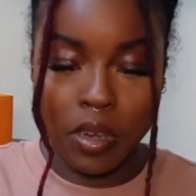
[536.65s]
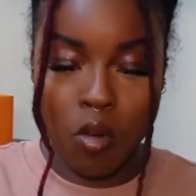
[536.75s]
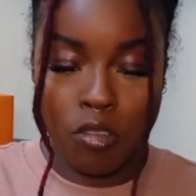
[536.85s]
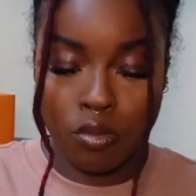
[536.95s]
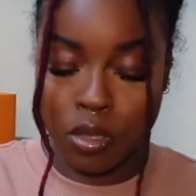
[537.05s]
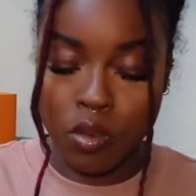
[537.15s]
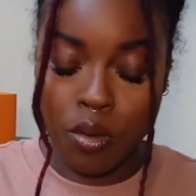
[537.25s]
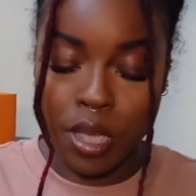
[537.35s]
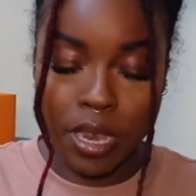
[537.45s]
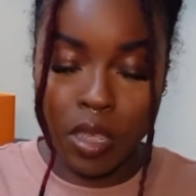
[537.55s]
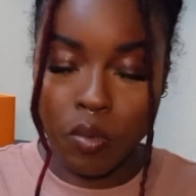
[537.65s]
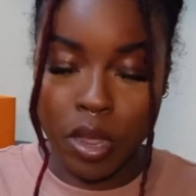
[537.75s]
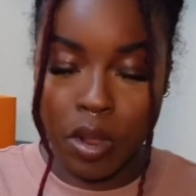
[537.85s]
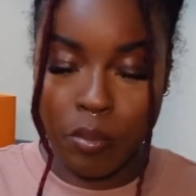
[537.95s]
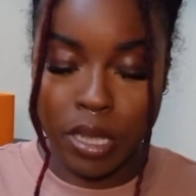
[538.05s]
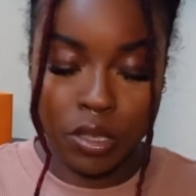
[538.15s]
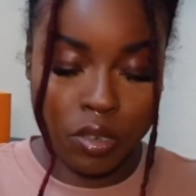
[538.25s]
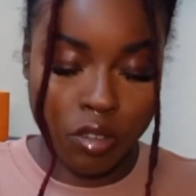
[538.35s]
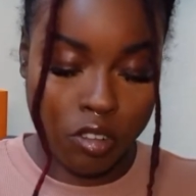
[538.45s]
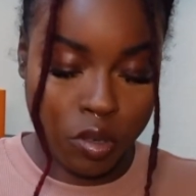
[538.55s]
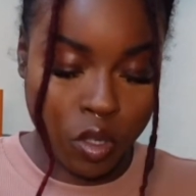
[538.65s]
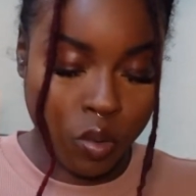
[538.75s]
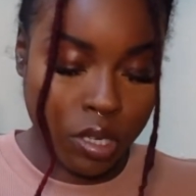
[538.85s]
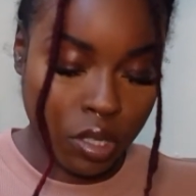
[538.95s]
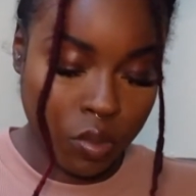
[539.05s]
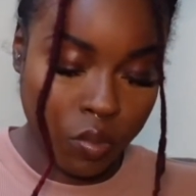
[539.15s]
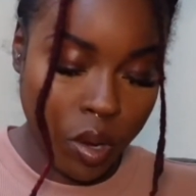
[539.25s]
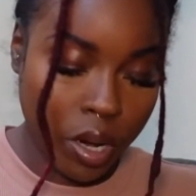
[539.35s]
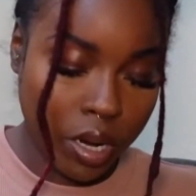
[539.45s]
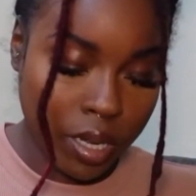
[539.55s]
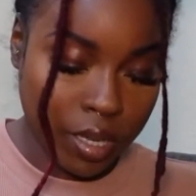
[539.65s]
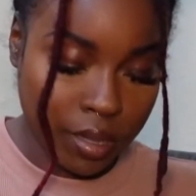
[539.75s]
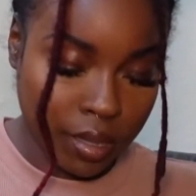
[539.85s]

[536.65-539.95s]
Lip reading: No one's really going anywhere but to the grocery store and to work.